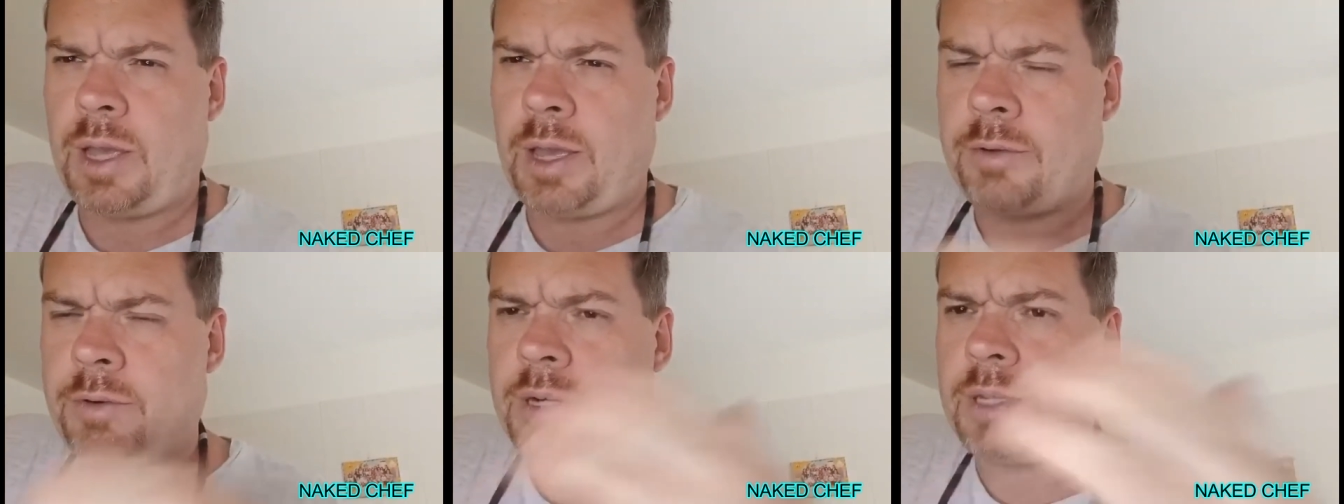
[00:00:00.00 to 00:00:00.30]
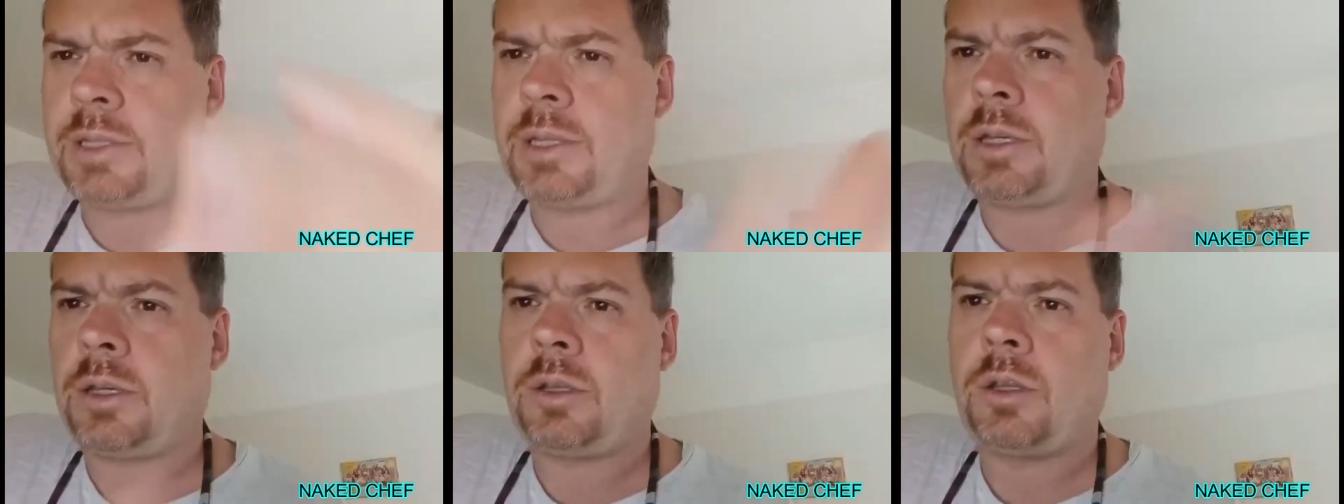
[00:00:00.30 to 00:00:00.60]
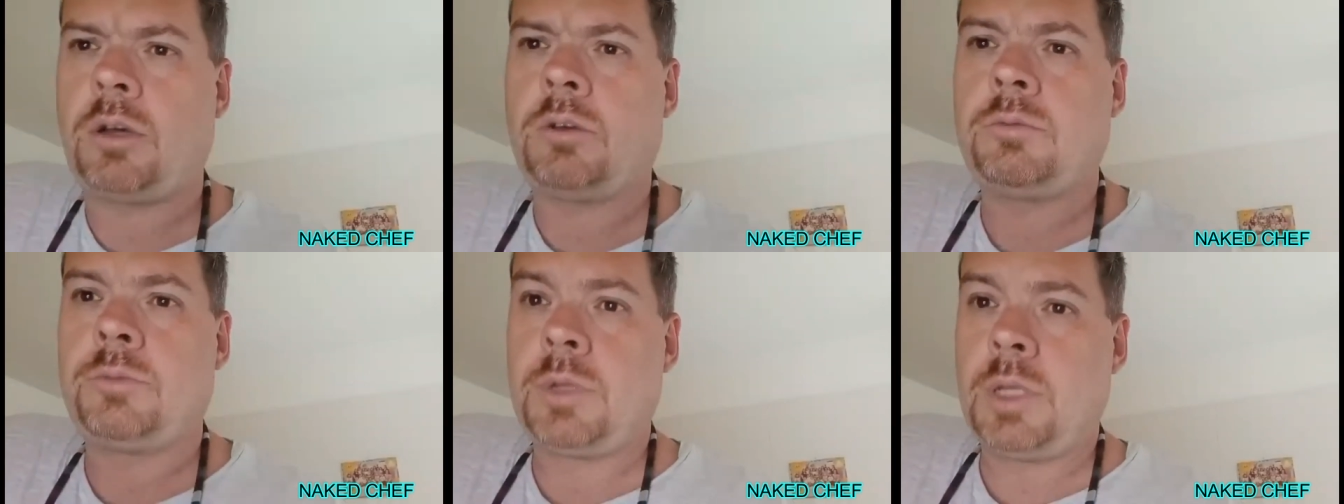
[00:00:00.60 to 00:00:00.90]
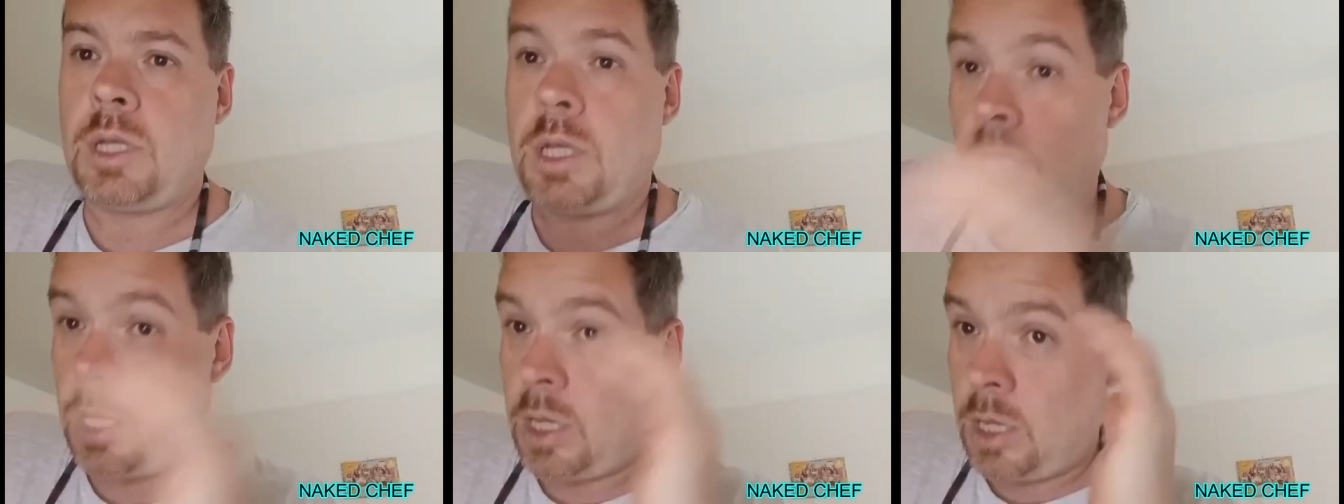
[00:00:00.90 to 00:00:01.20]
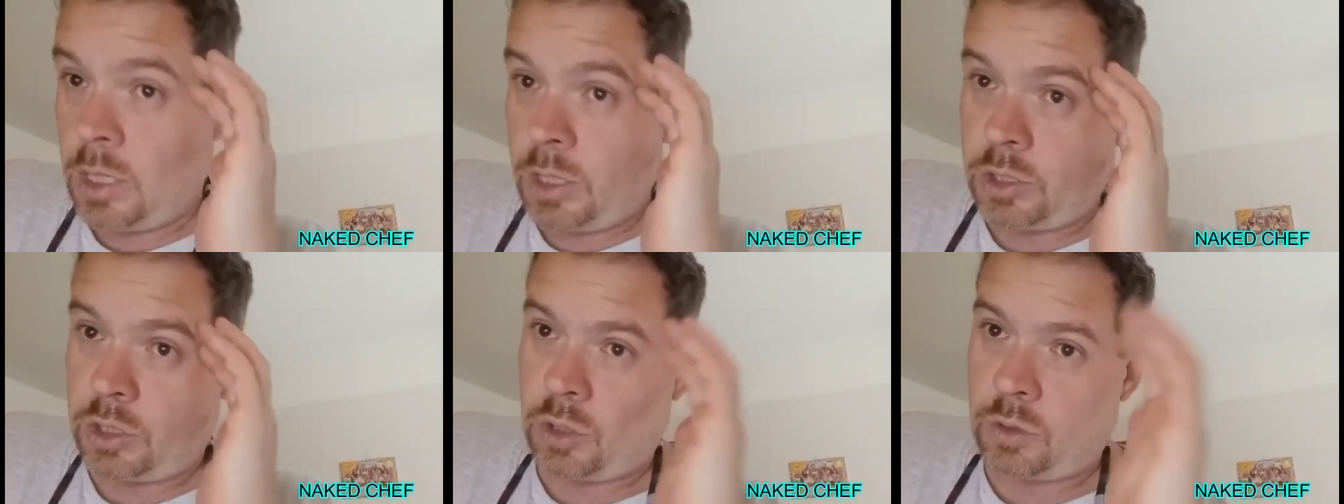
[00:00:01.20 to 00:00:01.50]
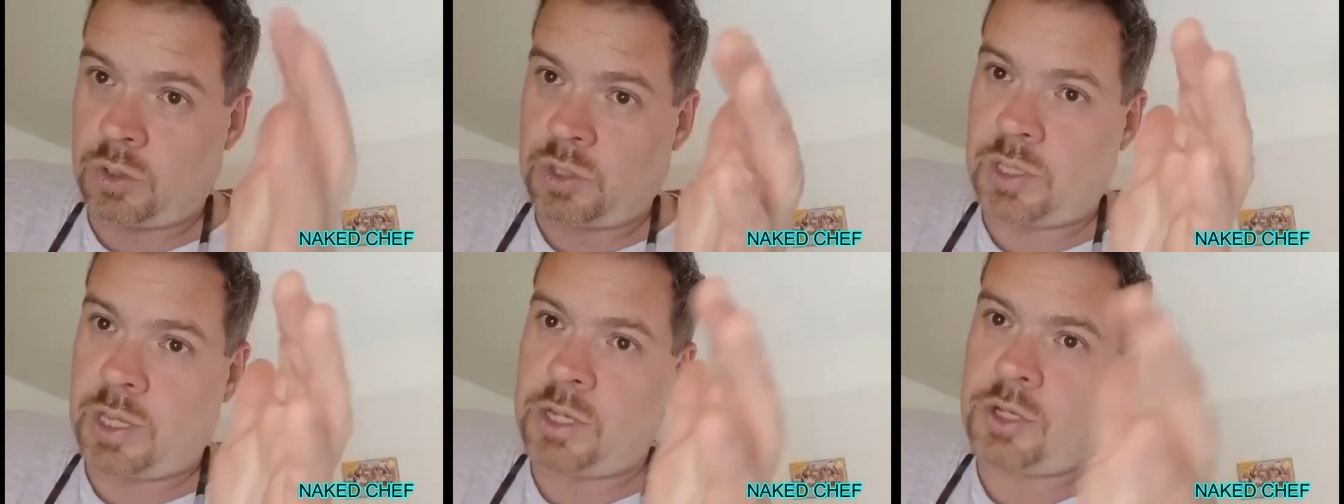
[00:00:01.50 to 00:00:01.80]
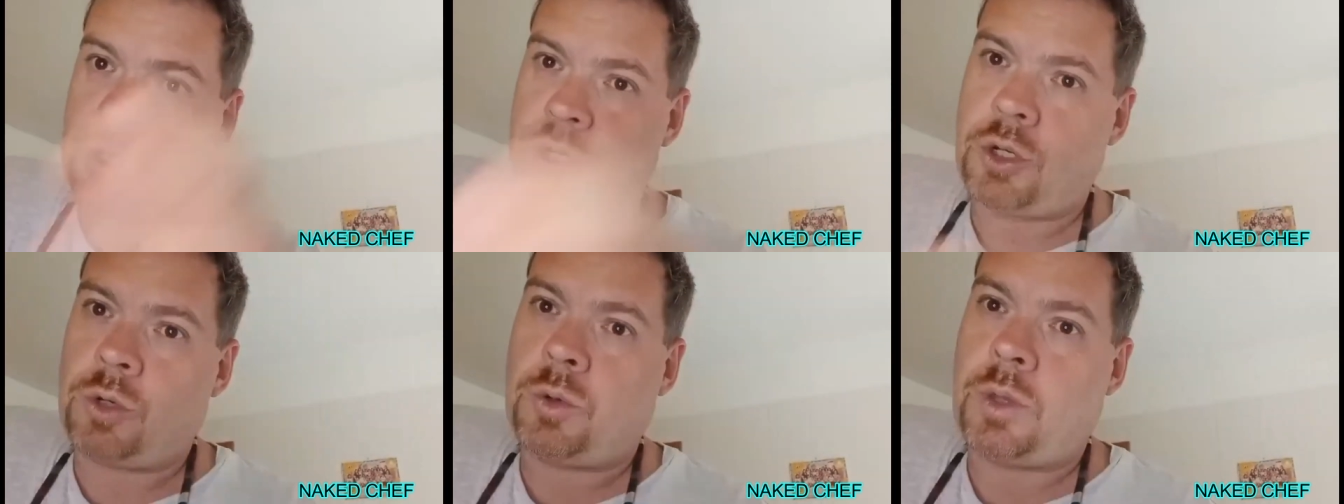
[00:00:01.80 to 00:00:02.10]
everything you know so stay
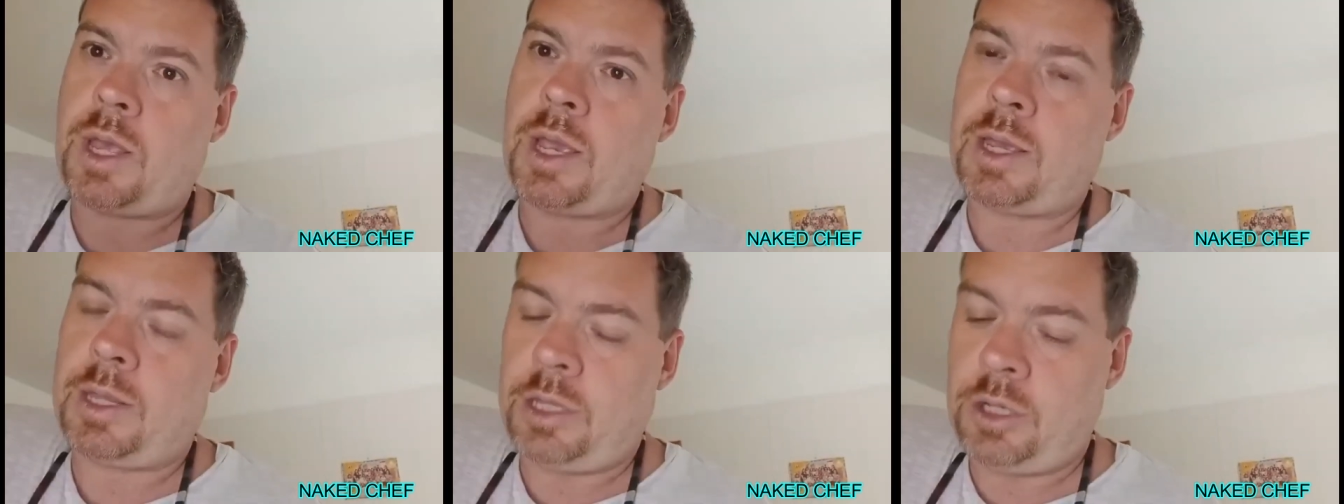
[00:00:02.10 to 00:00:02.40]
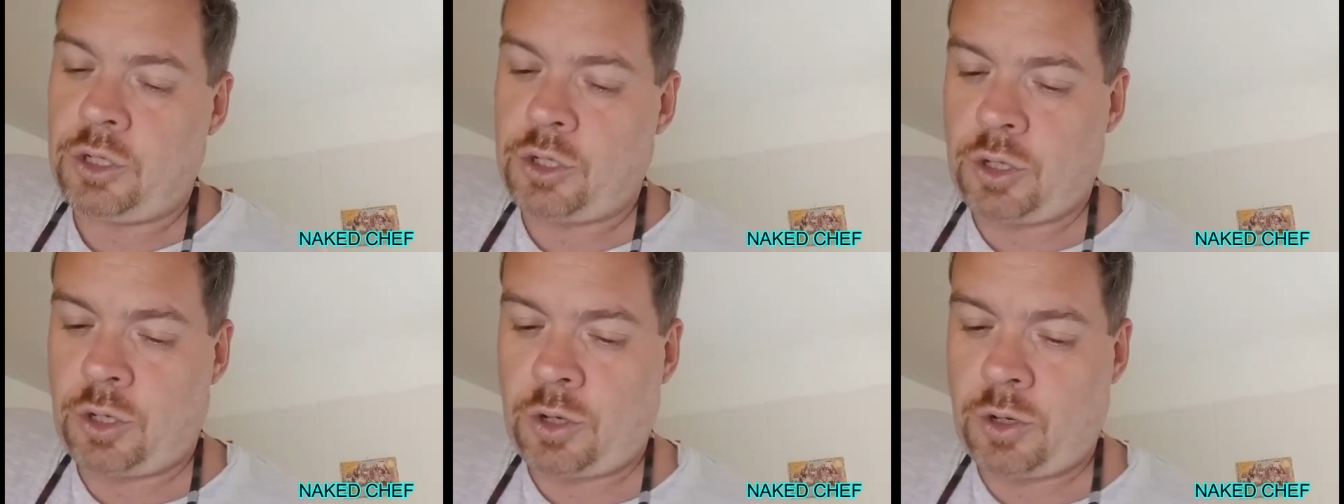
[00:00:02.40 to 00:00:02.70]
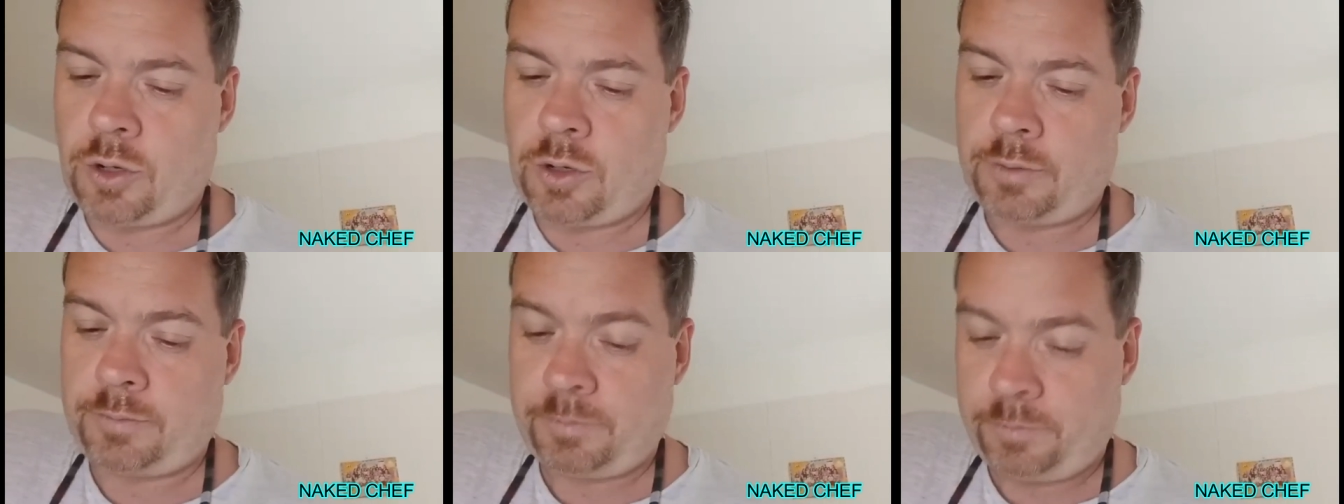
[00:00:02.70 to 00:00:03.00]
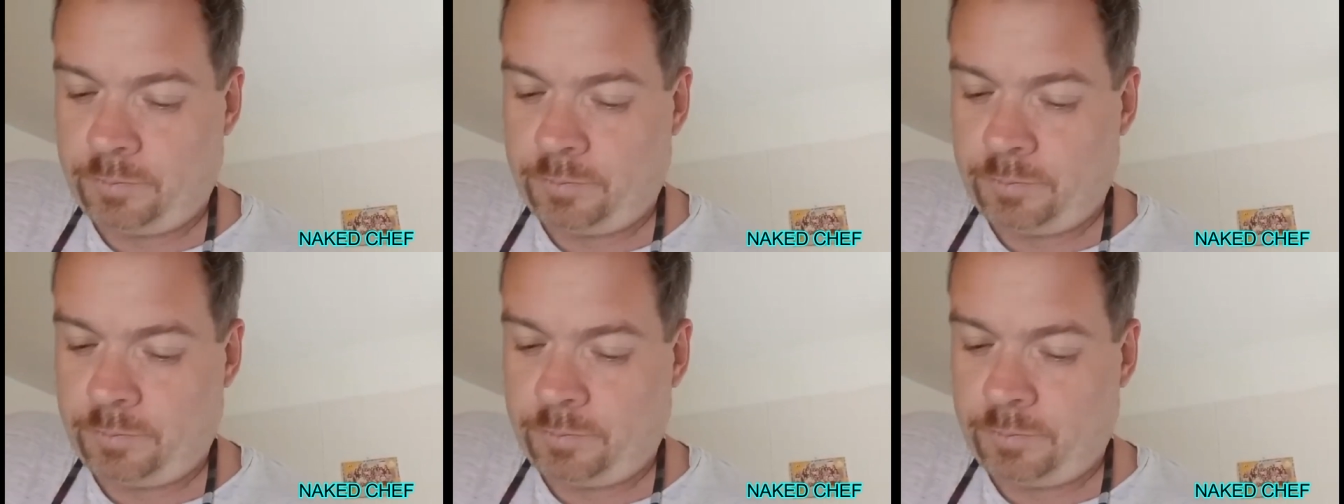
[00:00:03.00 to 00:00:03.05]
tuned and enjoy your